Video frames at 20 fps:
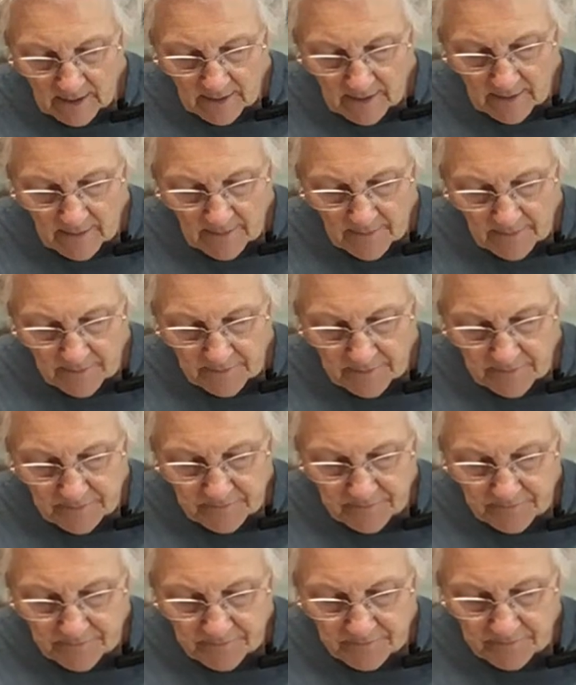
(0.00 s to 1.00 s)

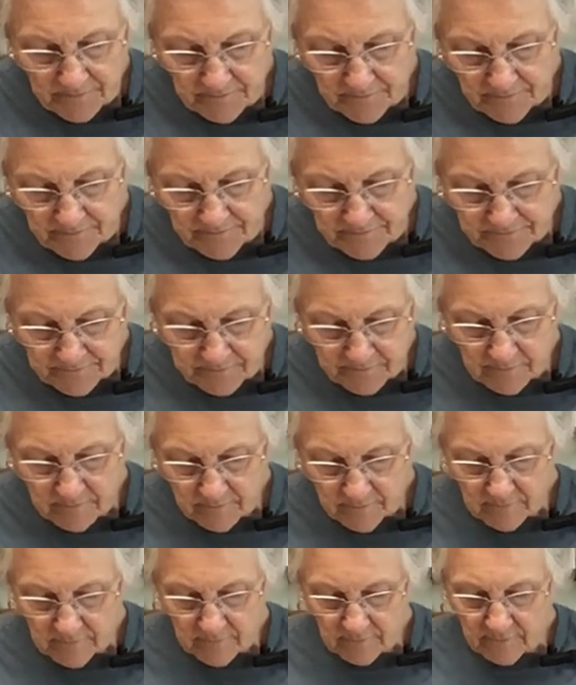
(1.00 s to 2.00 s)

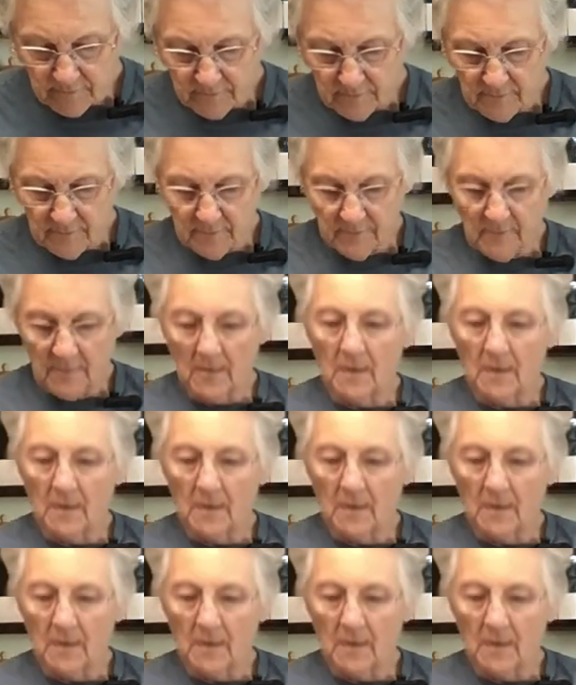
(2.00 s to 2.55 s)
Nobody speaks.